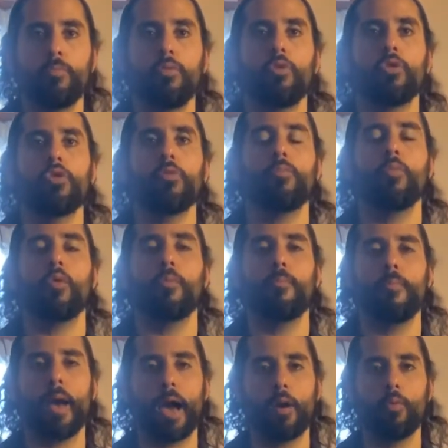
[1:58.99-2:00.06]
push more
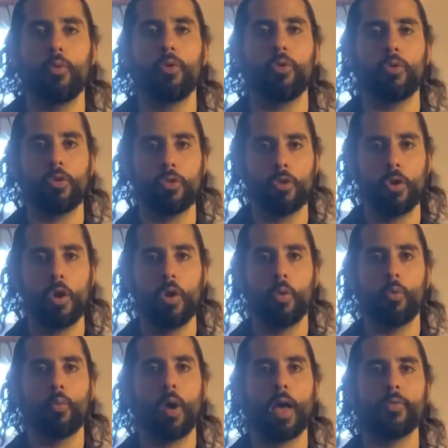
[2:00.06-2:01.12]
backwards
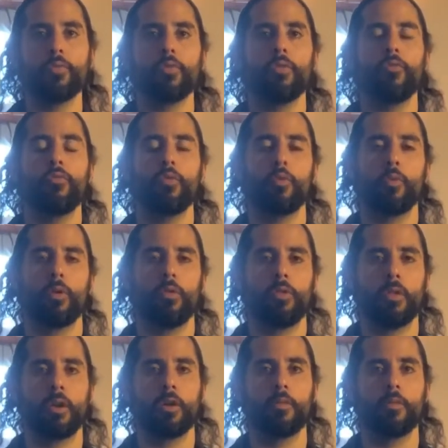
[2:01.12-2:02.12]
rather than forwards now.